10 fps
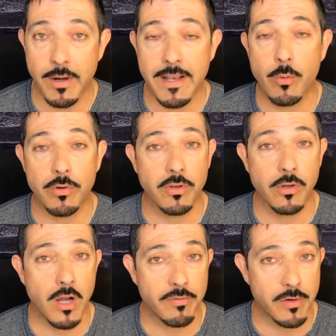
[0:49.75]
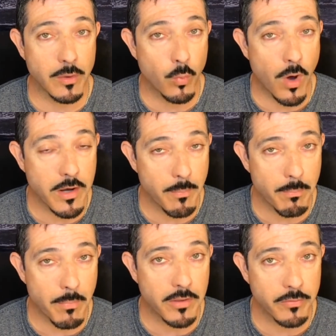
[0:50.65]
right now we're still offering 1
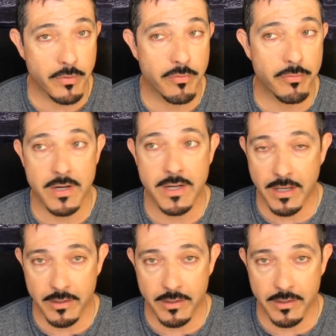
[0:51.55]
month for free,